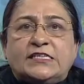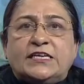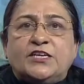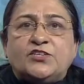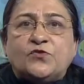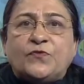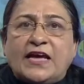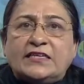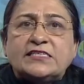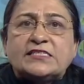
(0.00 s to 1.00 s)
is an
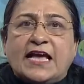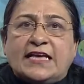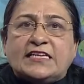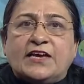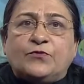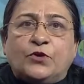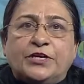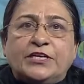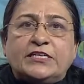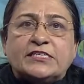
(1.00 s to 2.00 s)
esophagus as I have
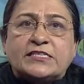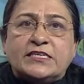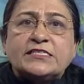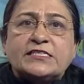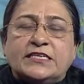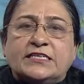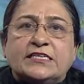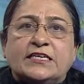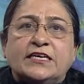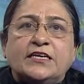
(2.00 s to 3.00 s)
already discussed. It
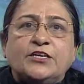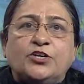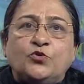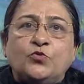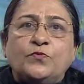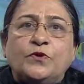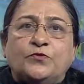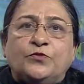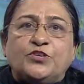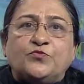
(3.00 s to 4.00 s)
is again a tube
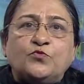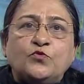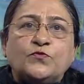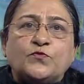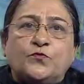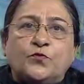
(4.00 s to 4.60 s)
which moves